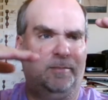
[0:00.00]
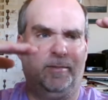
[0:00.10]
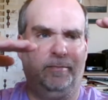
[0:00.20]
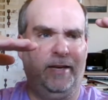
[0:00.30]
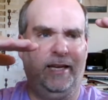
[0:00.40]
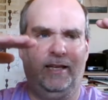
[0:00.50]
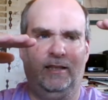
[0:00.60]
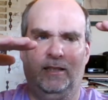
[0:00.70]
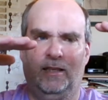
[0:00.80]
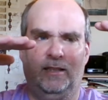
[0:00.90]
Physical
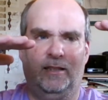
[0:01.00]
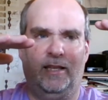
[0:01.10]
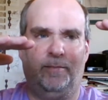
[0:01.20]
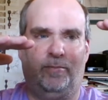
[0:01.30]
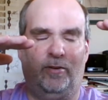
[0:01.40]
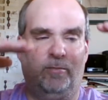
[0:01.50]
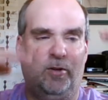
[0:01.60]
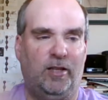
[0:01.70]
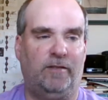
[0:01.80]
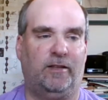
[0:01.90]
dipped a little bit,
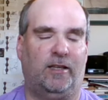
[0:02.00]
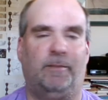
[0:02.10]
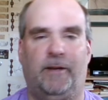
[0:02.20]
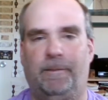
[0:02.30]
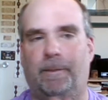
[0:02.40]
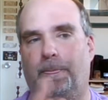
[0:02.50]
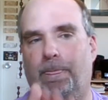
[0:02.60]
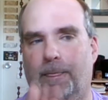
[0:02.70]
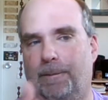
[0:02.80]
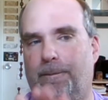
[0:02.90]
but man
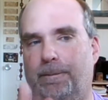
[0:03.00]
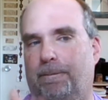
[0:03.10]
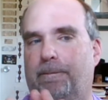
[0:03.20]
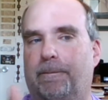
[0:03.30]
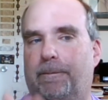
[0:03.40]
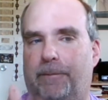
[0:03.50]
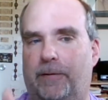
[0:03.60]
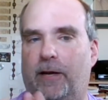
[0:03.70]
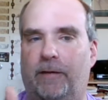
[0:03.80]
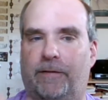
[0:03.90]
that promo level
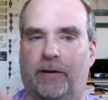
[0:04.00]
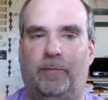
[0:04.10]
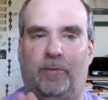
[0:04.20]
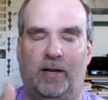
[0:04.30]
come up.